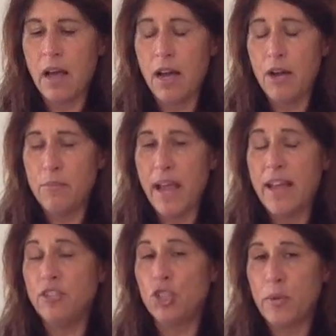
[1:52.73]

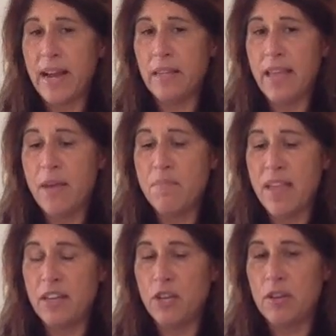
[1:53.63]
and drain them,
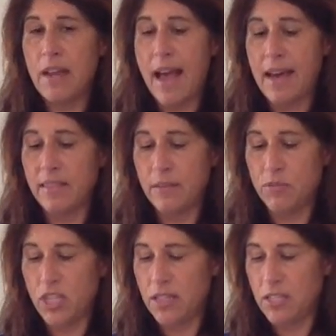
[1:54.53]
then you can add them
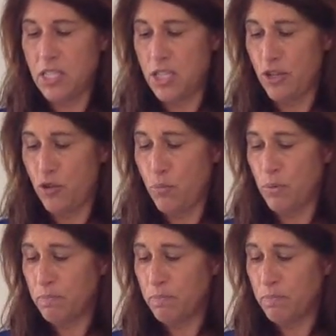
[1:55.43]
to the soup.